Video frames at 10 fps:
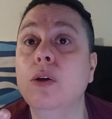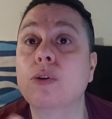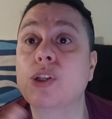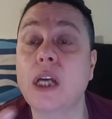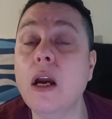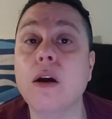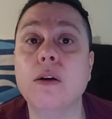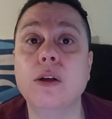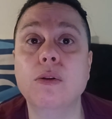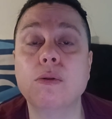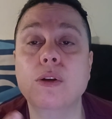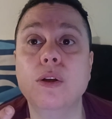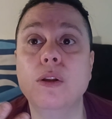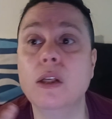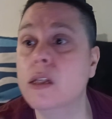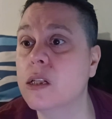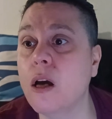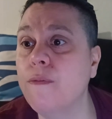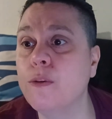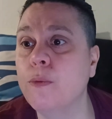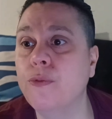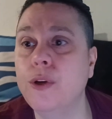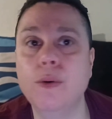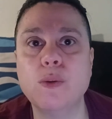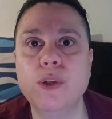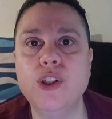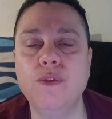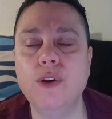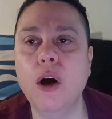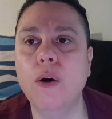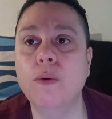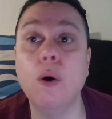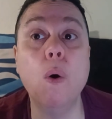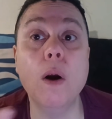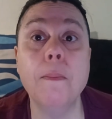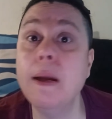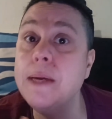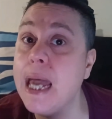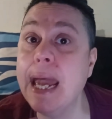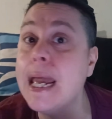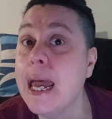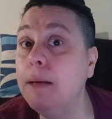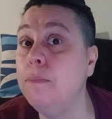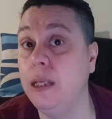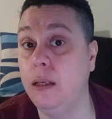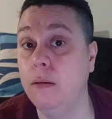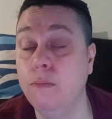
scared, this is comfortable for you, it's what you've known, or maybe A and B,